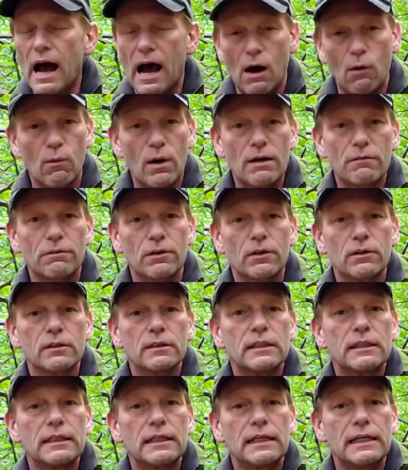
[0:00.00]
However,
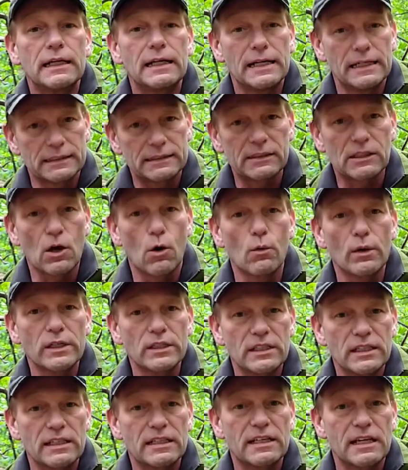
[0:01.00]
it's
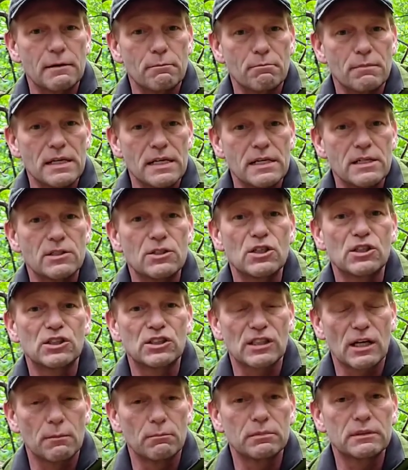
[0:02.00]
going to get me to
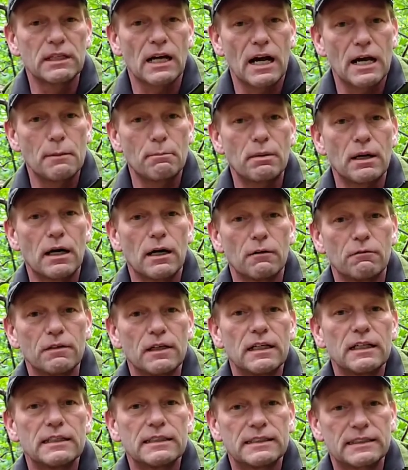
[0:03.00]
some type of
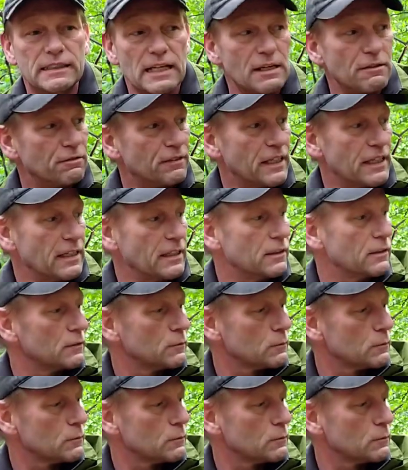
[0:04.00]
safety.